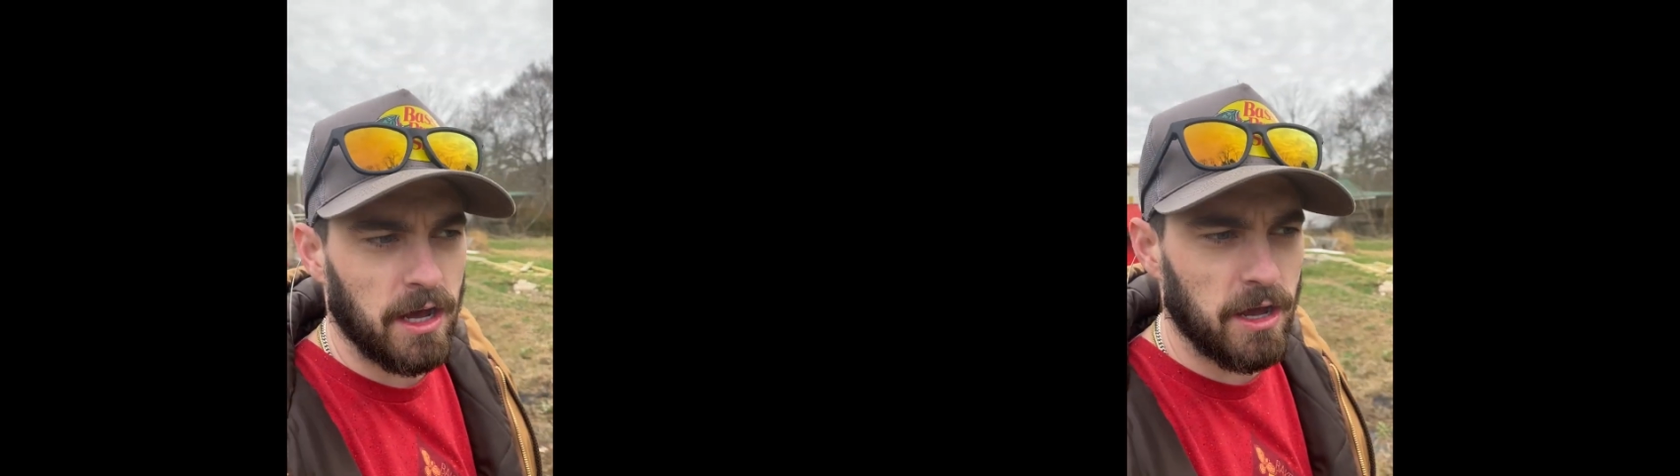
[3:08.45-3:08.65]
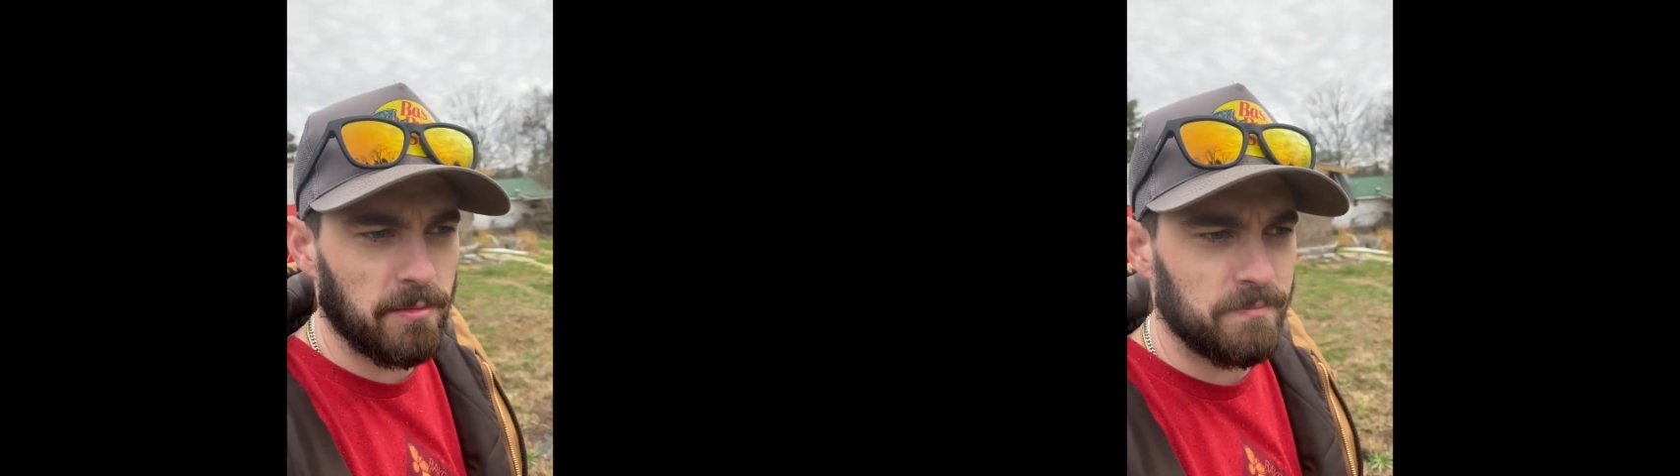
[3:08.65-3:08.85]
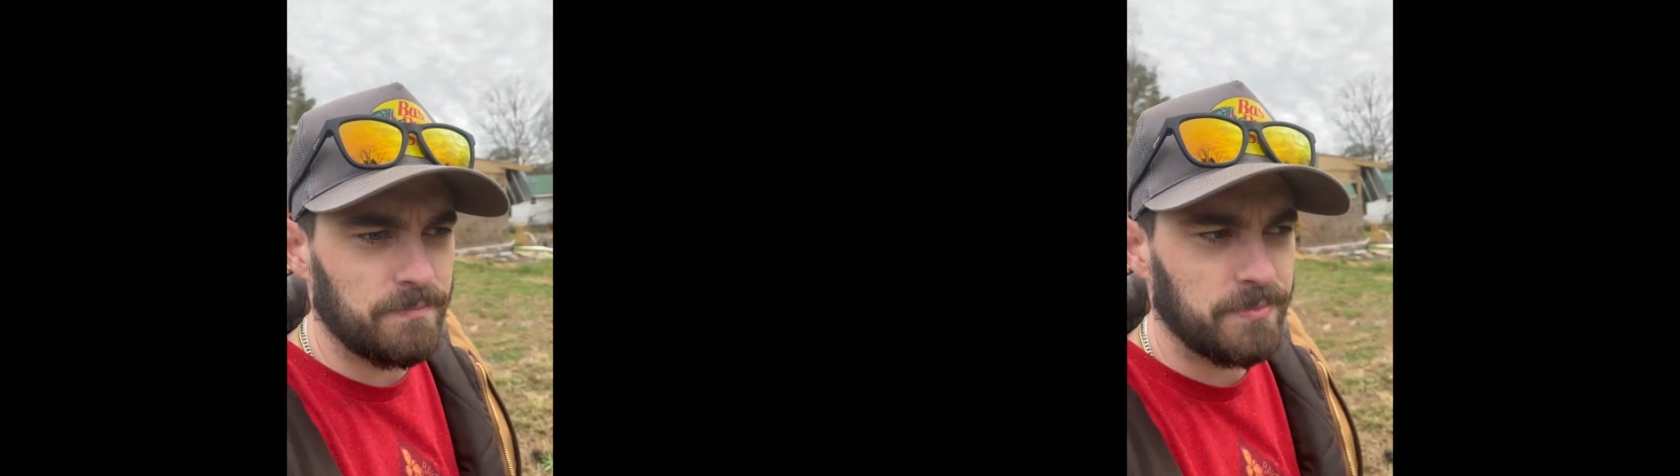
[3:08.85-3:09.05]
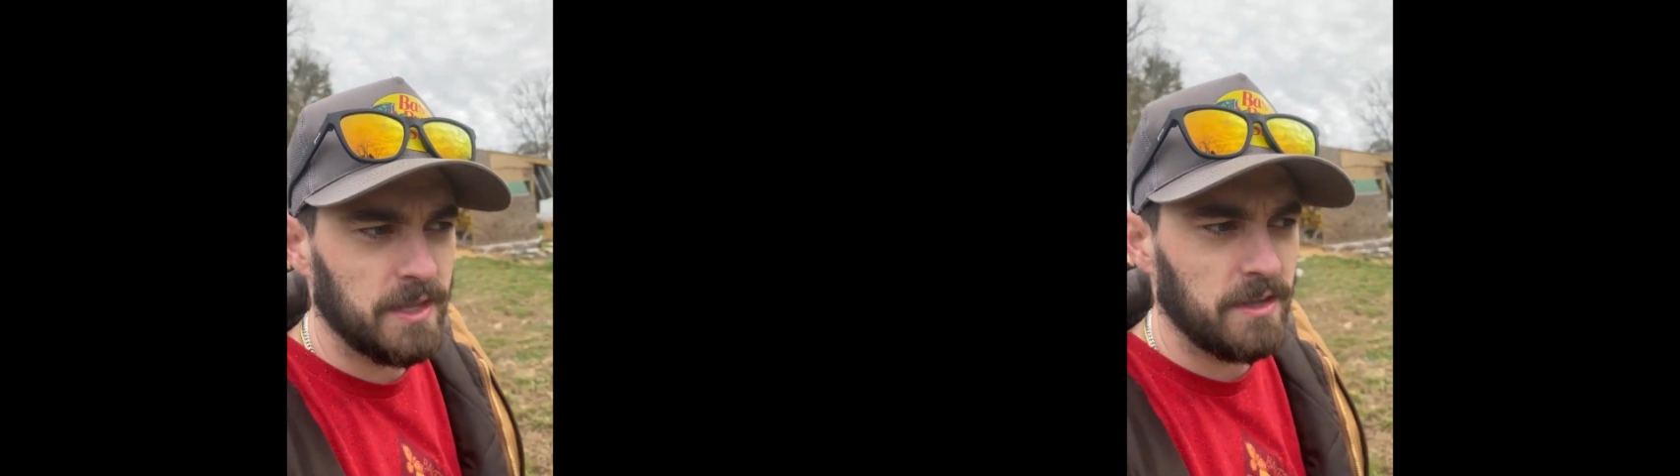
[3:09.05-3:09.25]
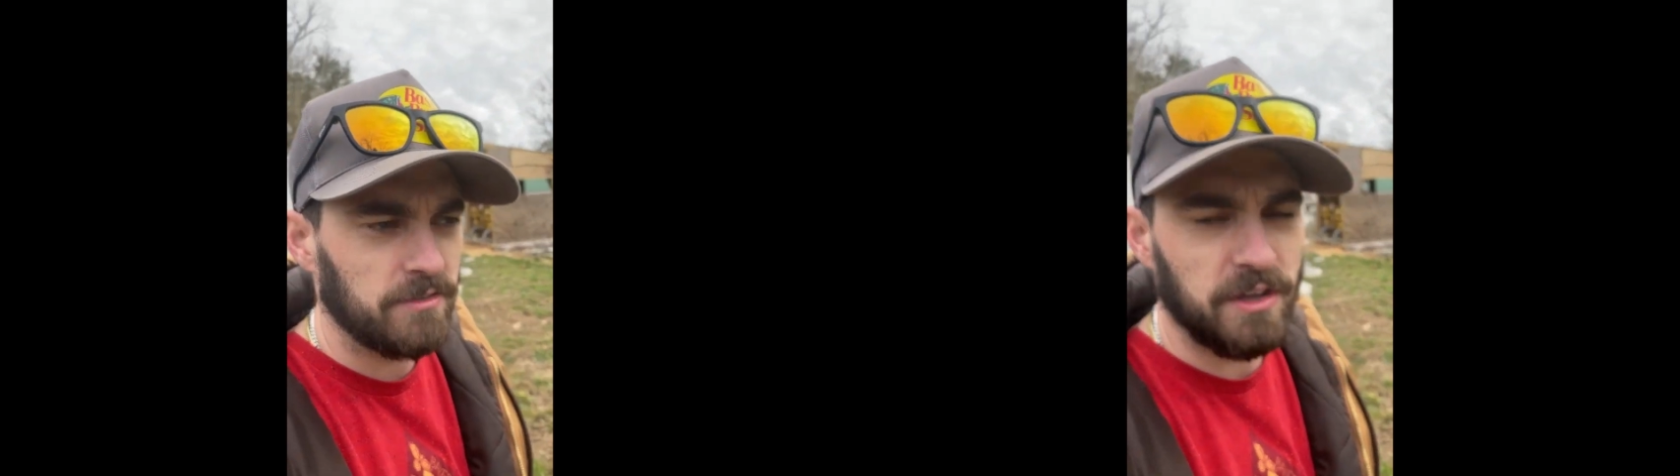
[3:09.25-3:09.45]

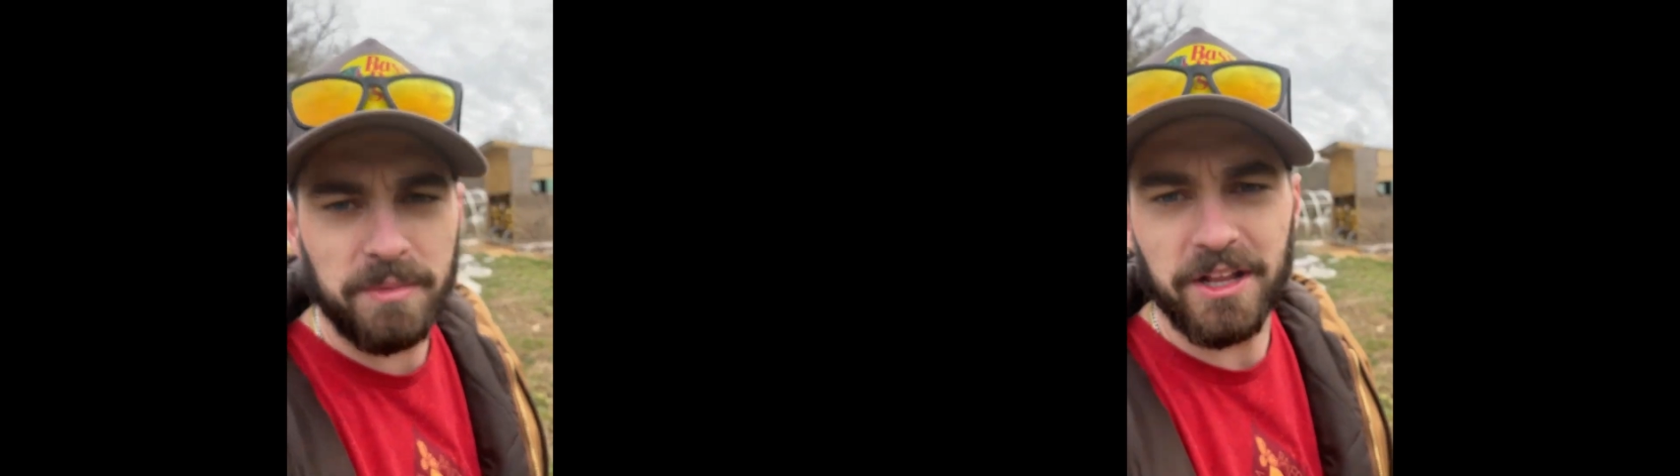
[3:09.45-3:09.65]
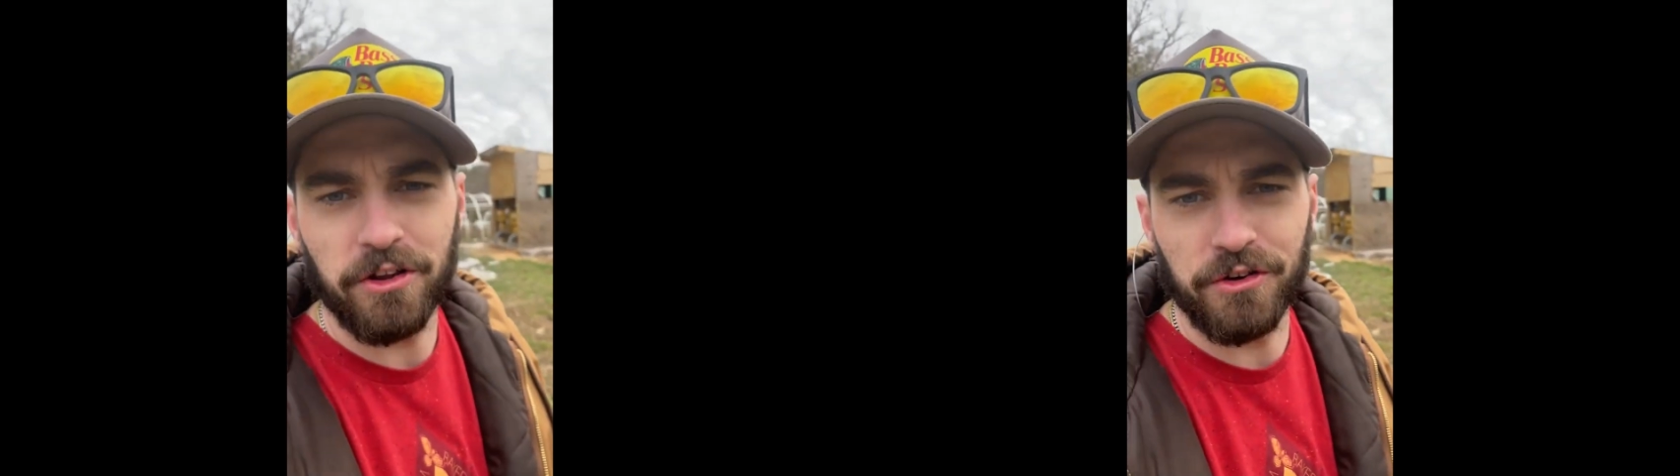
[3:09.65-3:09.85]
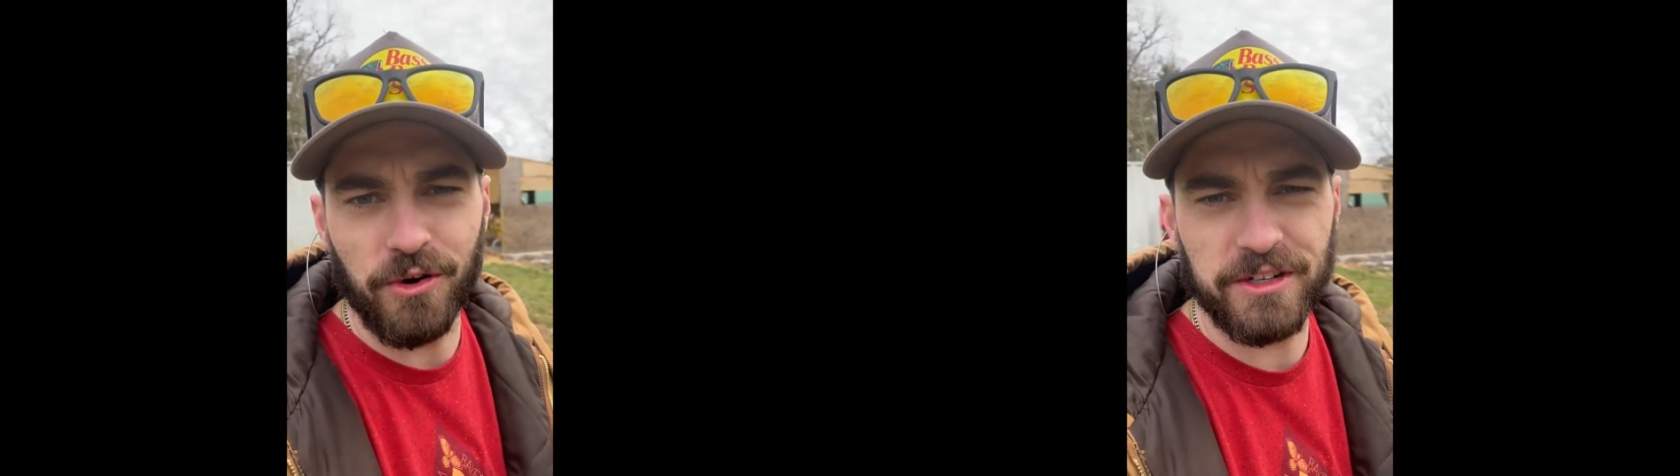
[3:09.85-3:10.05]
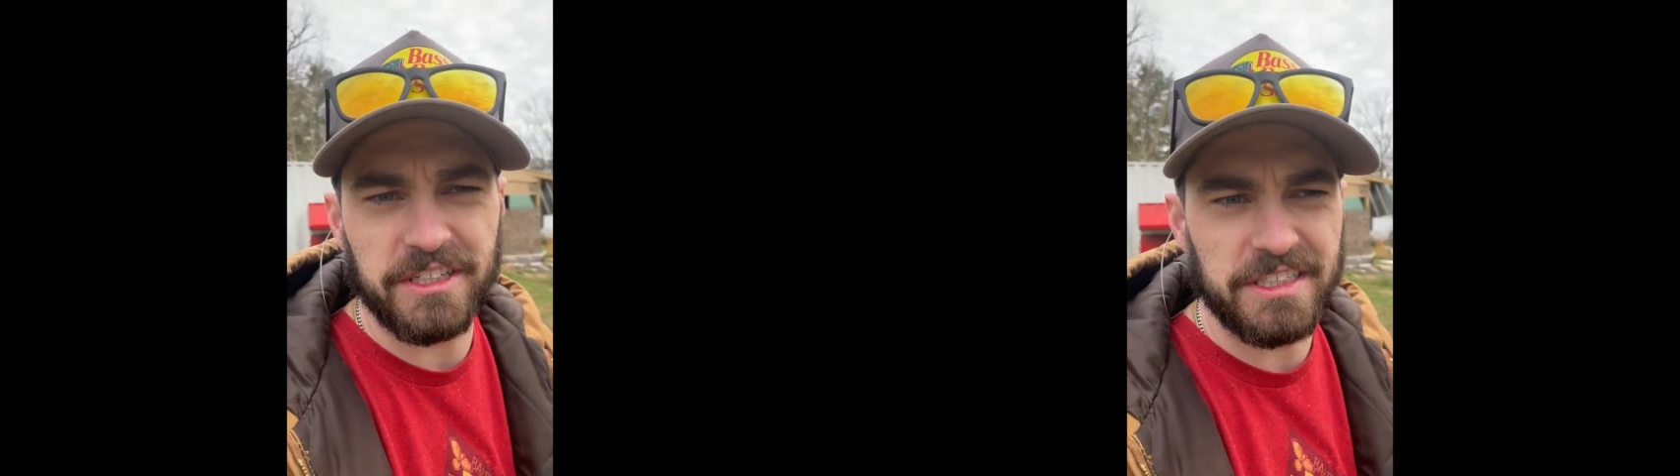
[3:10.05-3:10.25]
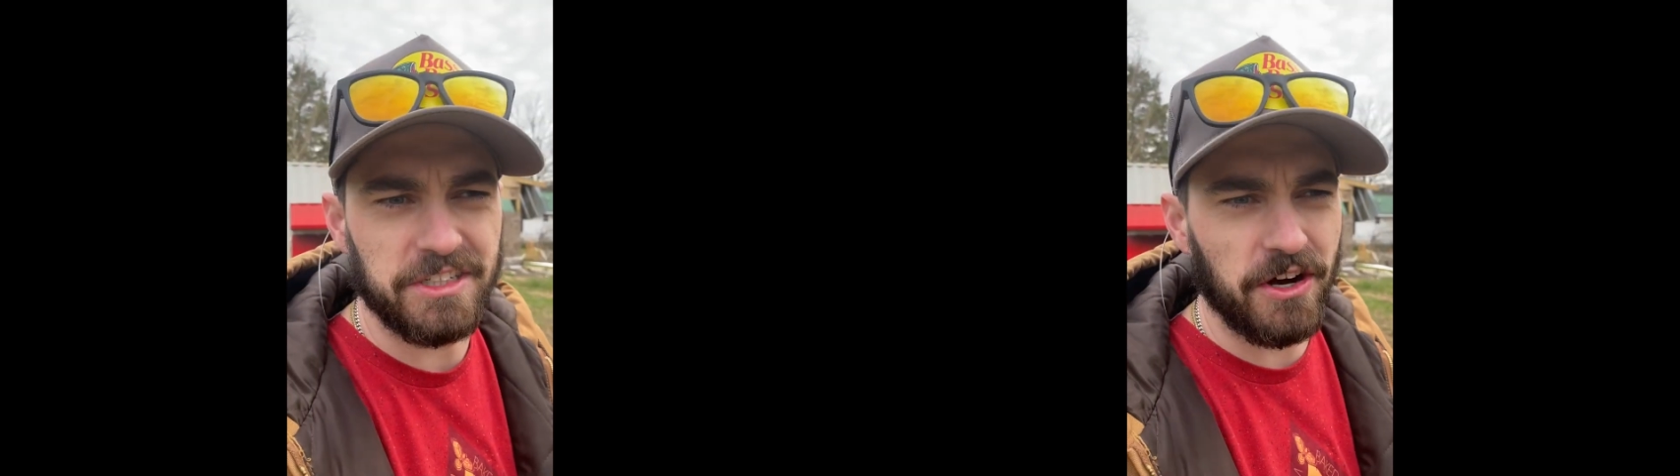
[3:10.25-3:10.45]
Um, it's gonna be a little
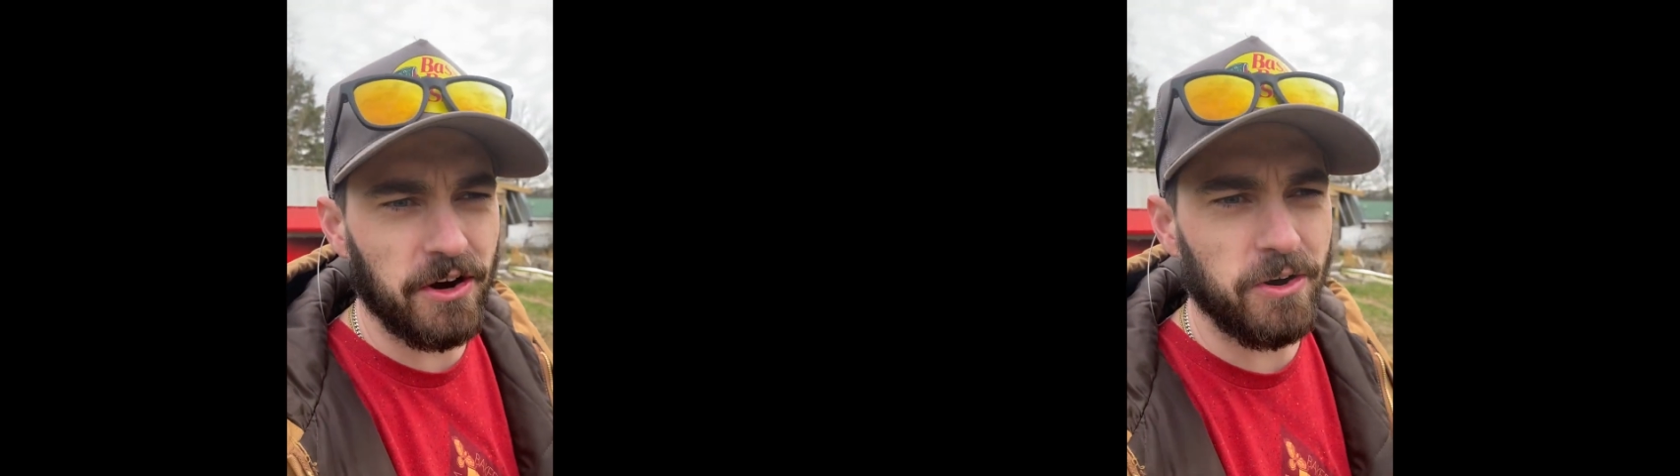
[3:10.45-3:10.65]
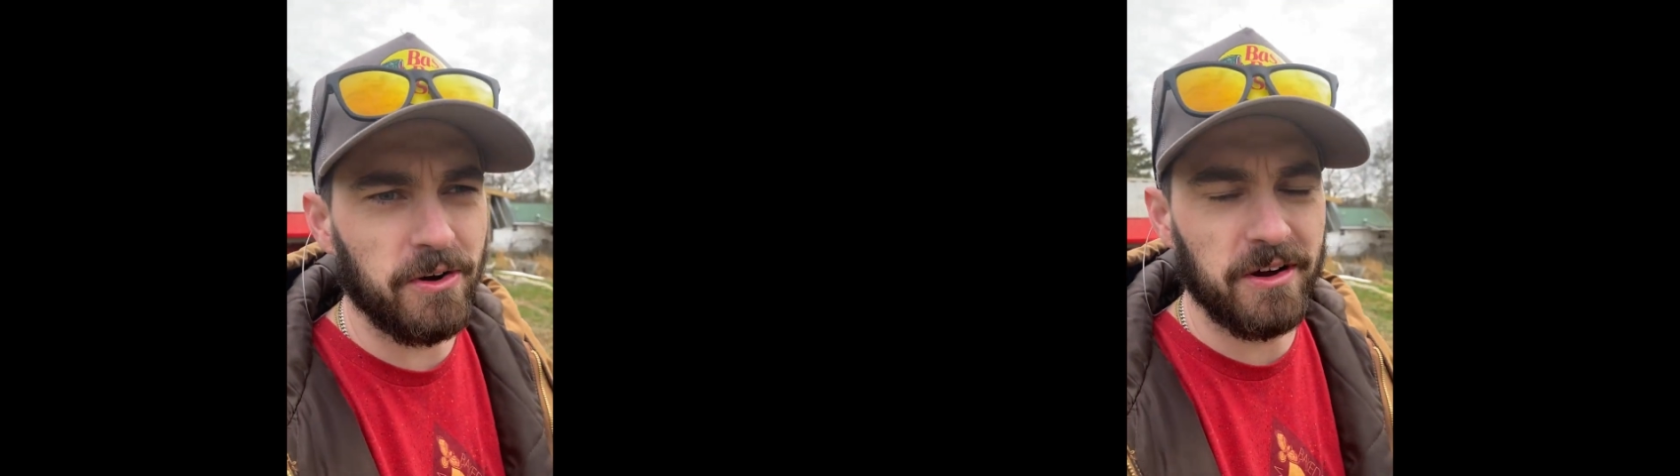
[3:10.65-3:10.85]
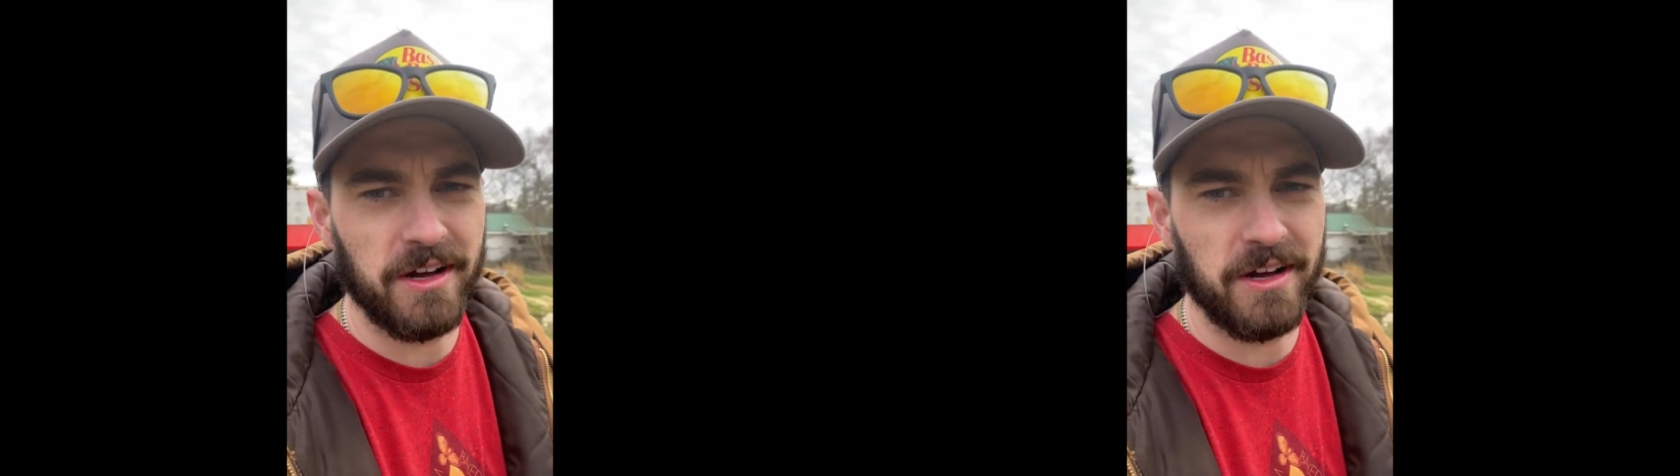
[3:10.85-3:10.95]
noisy, so